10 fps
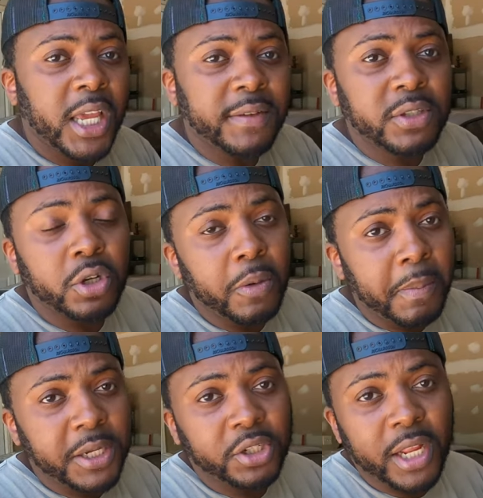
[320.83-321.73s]
If so,
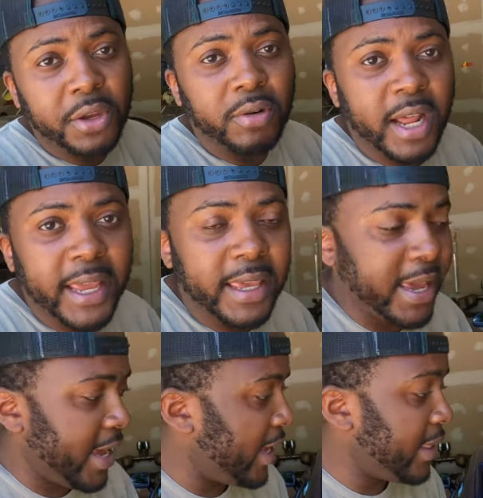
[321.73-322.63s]
make sure that you
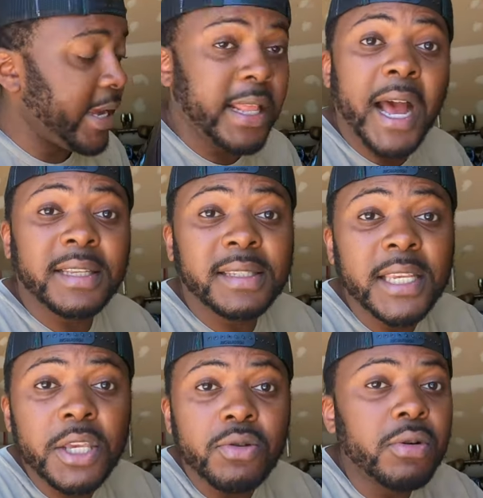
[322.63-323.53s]
like, and then I'll
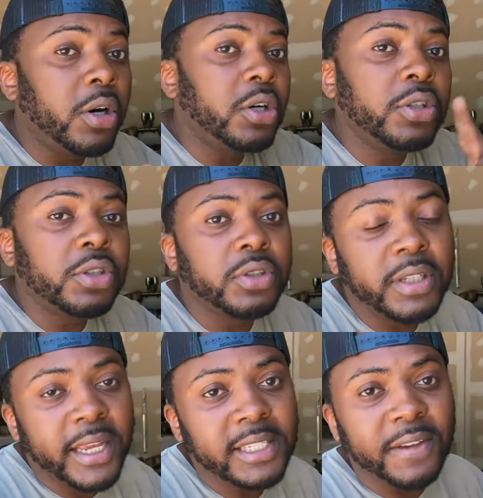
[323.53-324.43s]
see you on the
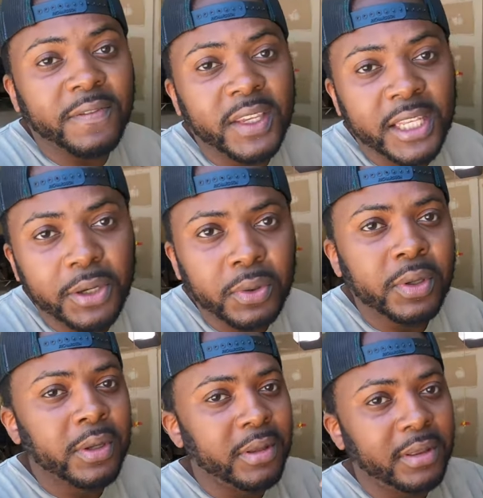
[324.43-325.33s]
next video.
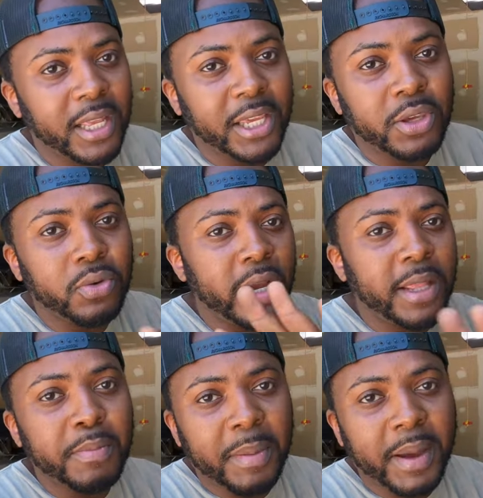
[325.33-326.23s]
Thank you and